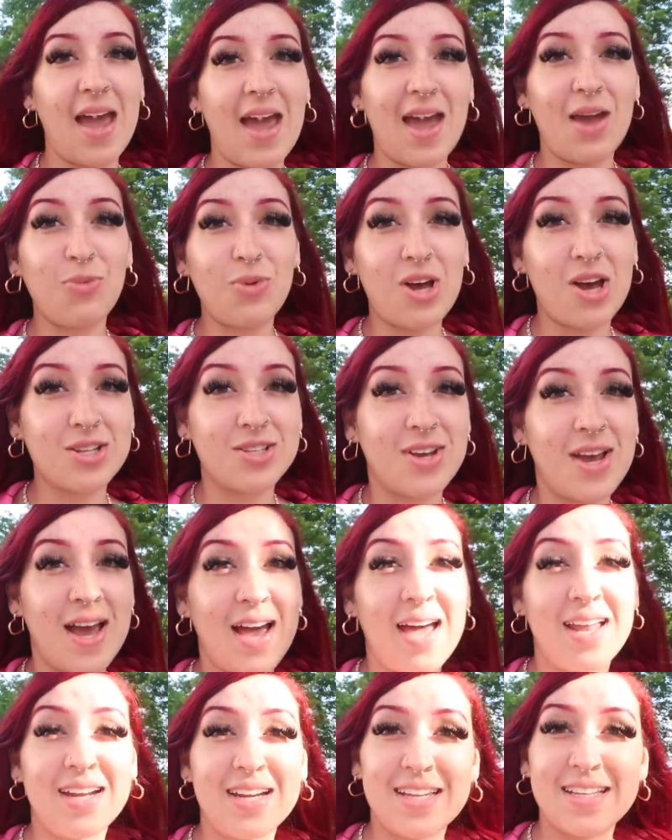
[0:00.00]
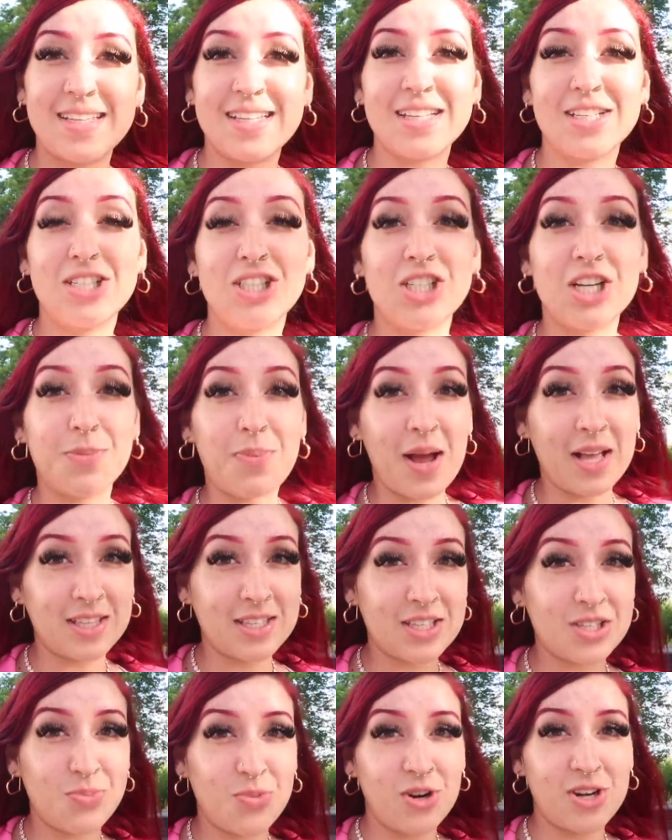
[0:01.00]
and we also had Anissa's cheer
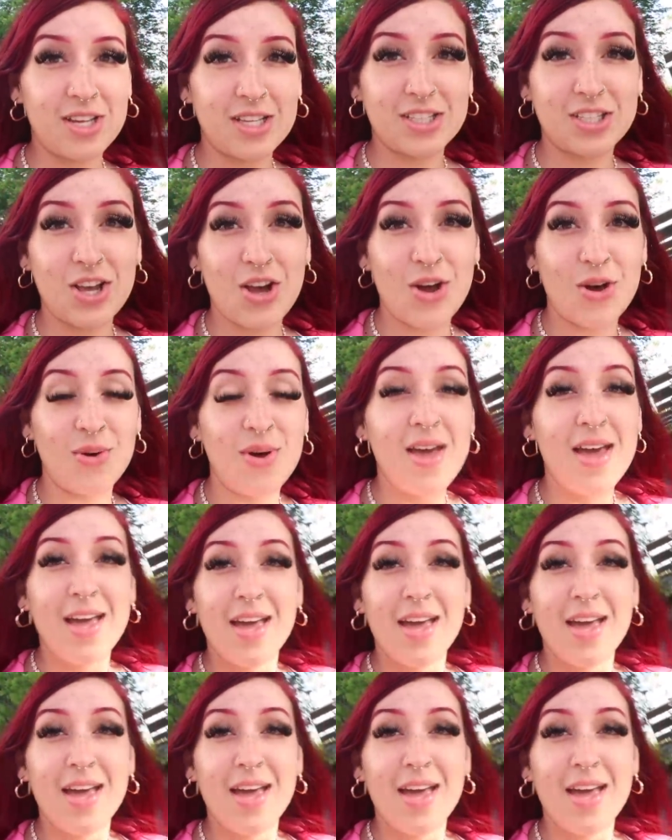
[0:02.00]
practice this morning so